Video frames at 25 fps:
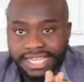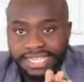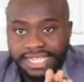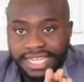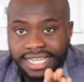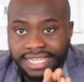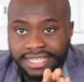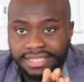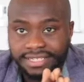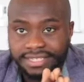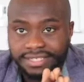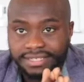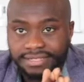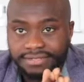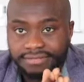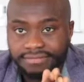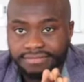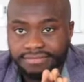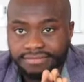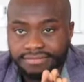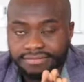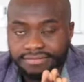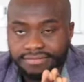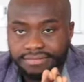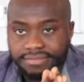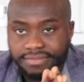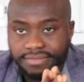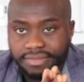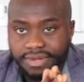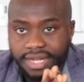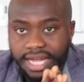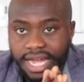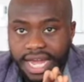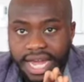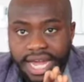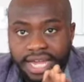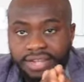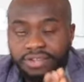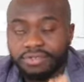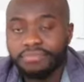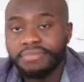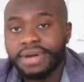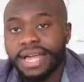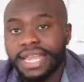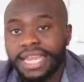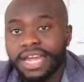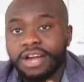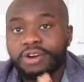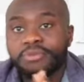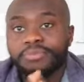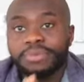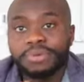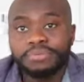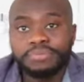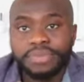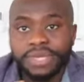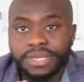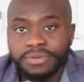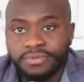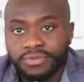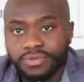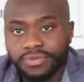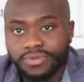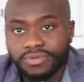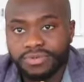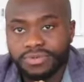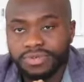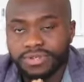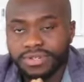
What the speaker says: I said, I don't mind helping people.